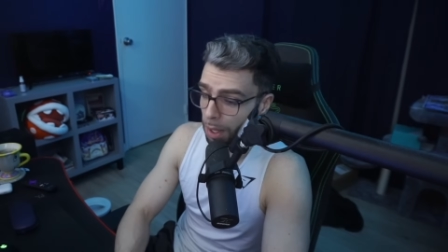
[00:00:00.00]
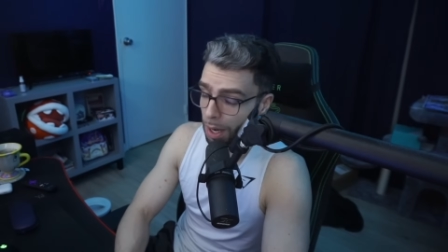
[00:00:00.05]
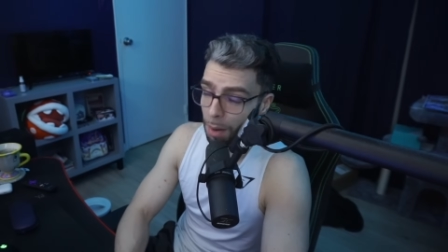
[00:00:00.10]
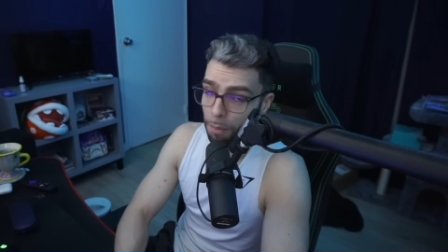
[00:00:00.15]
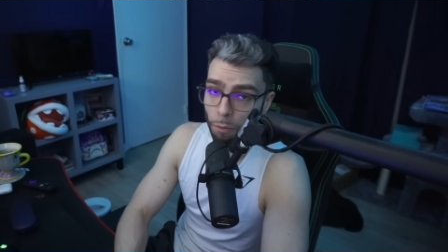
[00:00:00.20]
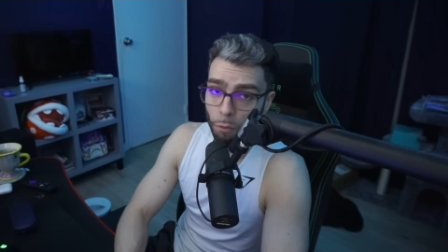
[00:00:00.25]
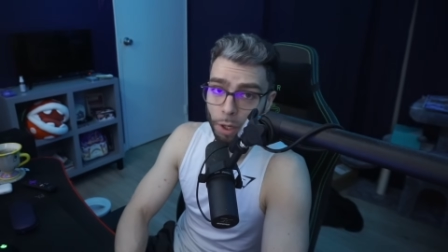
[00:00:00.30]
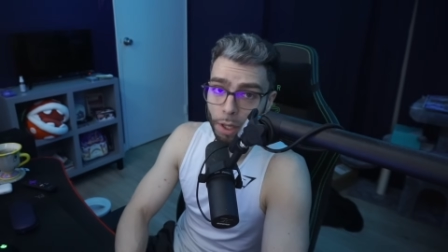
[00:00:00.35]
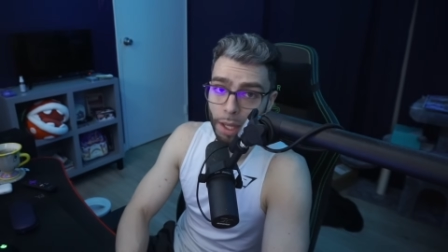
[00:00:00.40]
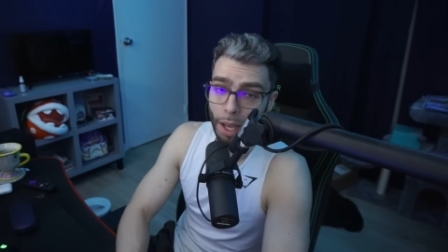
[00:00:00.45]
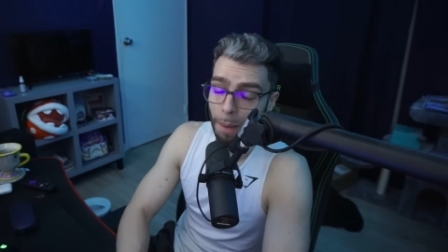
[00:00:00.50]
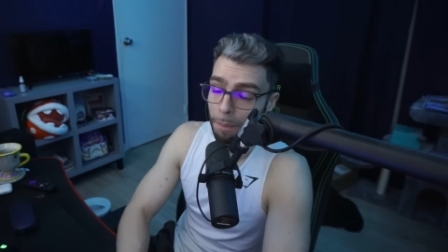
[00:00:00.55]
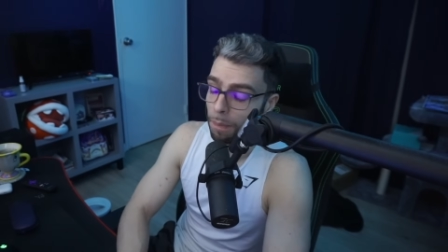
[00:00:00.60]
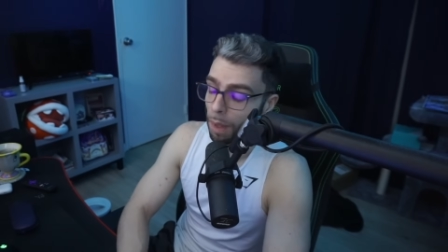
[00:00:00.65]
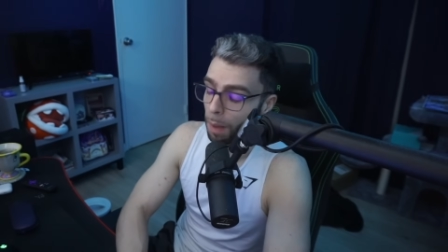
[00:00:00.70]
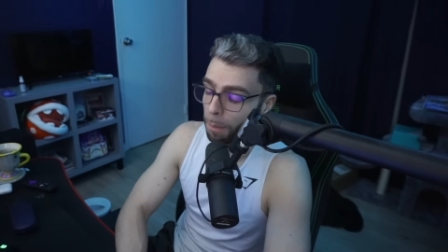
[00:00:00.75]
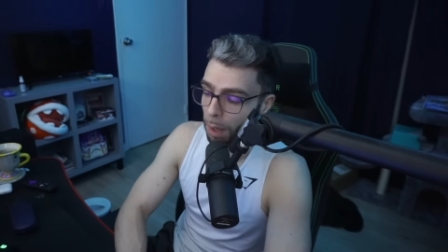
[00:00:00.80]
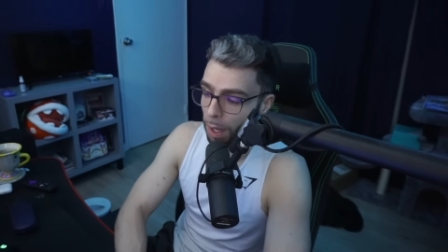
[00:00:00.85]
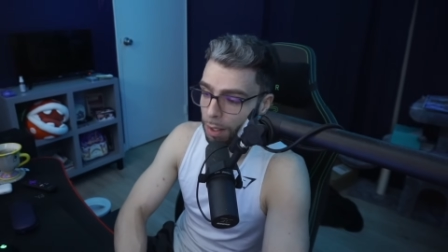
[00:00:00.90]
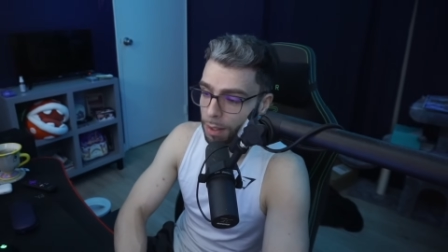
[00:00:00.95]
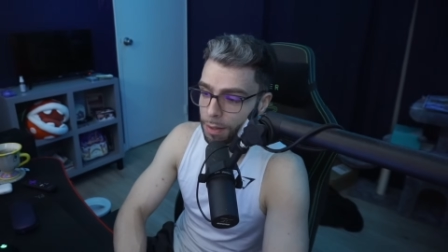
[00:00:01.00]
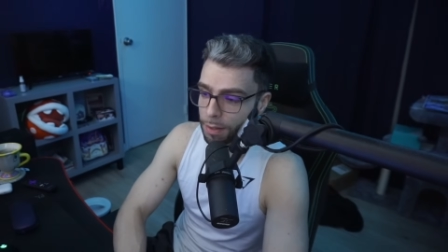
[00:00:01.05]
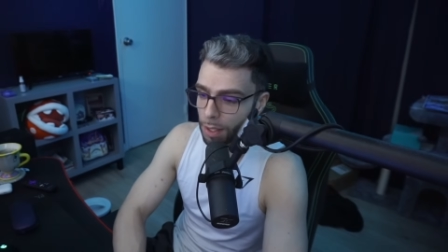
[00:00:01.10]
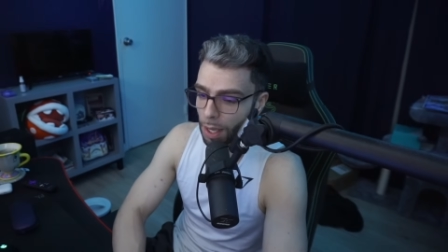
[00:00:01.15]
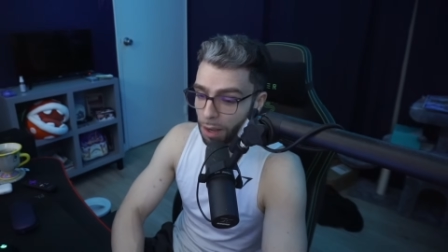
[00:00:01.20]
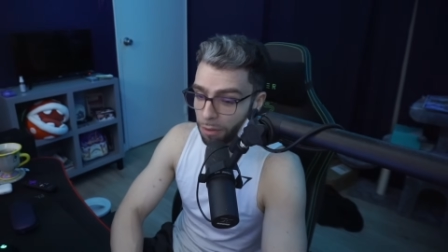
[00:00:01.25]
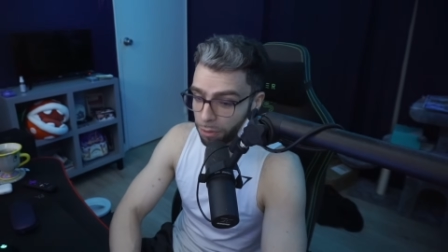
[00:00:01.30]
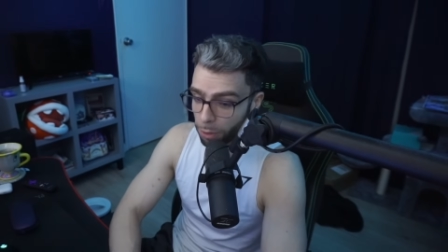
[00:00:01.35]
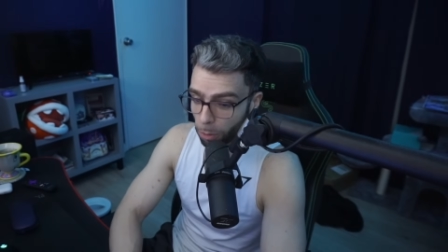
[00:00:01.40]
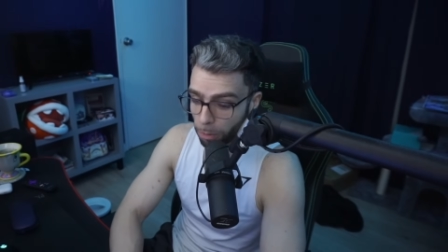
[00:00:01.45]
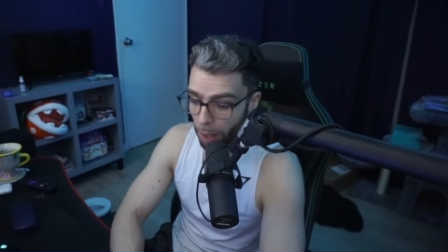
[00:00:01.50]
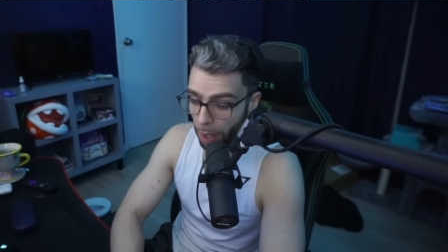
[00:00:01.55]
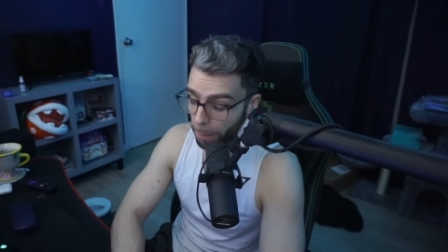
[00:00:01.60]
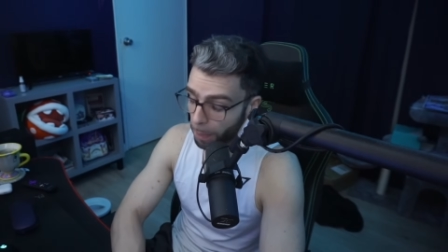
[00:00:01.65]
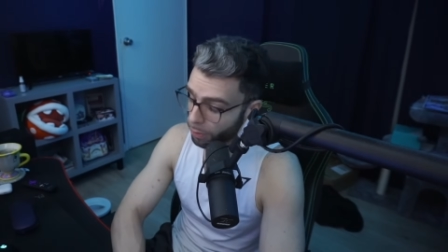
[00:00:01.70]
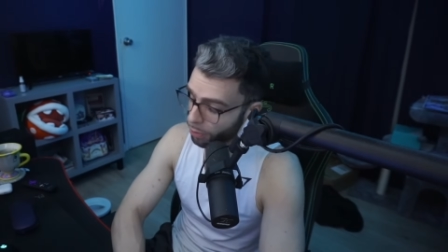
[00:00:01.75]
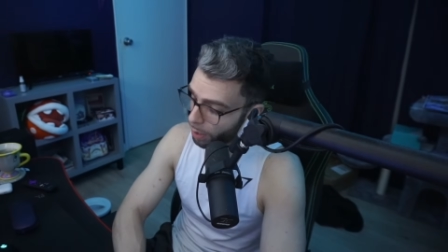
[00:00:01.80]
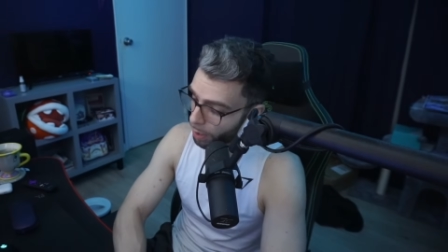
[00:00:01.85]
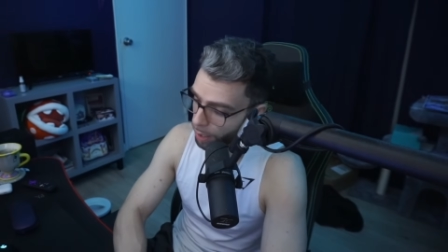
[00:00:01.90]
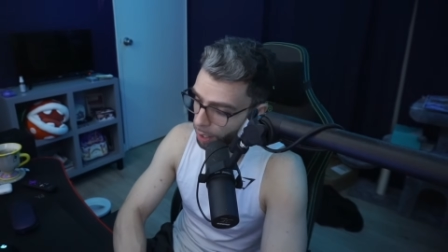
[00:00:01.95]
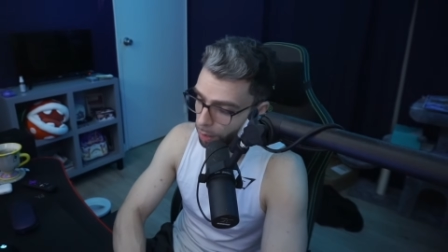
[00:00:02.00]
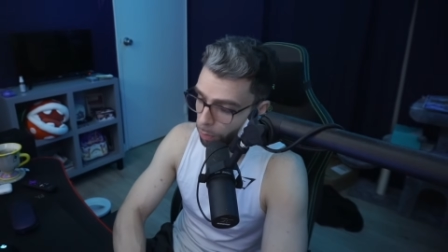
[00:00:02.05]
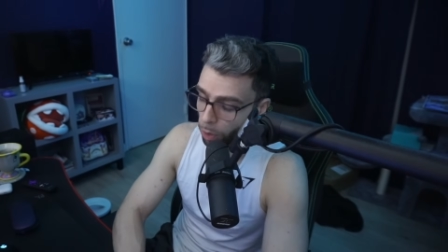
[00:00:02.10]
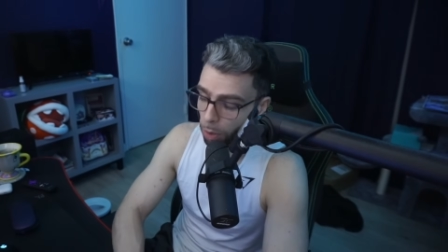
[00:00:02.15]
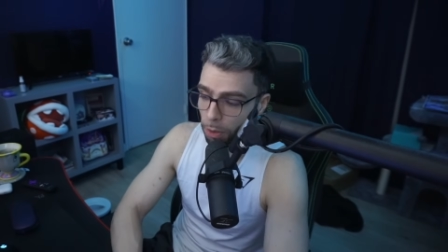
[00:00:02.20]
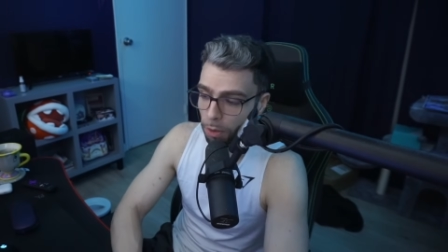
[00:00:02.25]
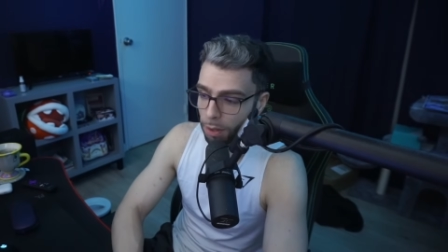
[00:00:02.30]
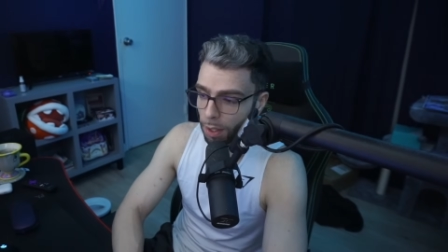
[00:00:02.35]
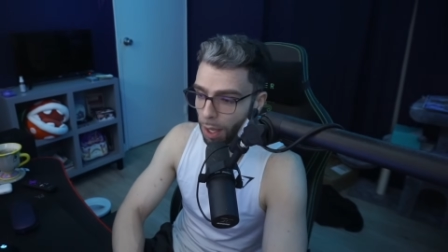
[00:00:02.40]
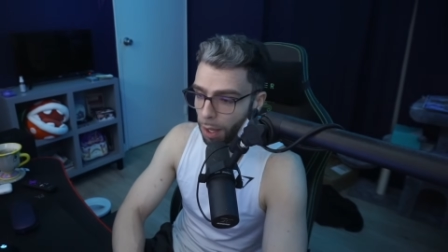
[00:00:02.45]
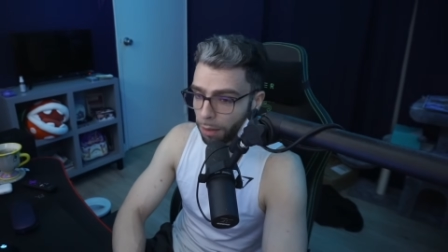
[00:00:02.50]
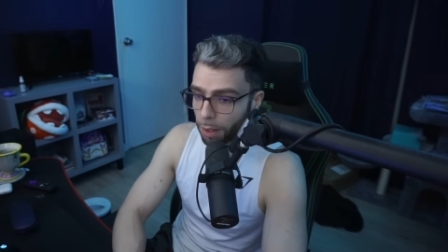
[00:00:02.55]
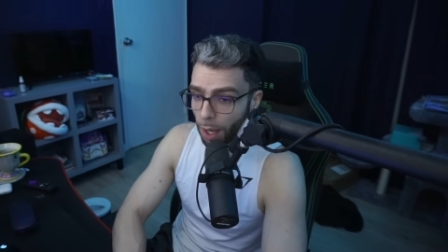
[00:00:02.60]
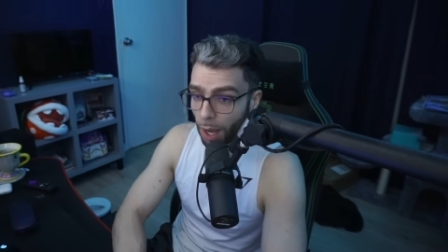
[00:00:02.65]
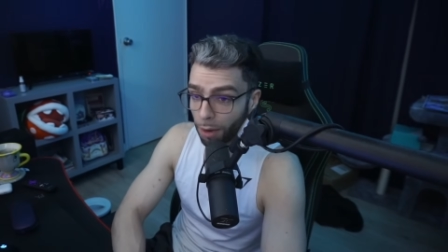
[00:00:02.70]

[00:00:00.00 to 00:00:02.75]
And I'm really, I'm, I'm honestly, I feel bad. I'm not trying to kick them while they're down.